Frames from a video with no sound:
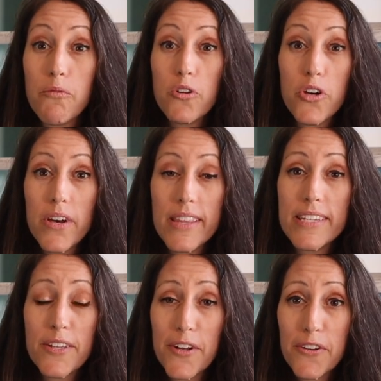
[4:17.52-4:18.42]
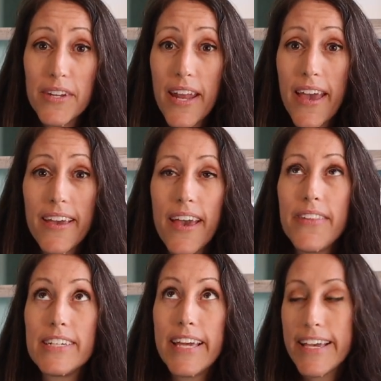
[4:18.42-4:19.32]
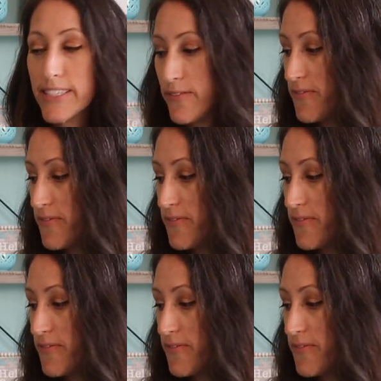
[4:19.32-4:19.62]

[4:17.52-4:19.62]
and we'll cook these on a green egg, and they taste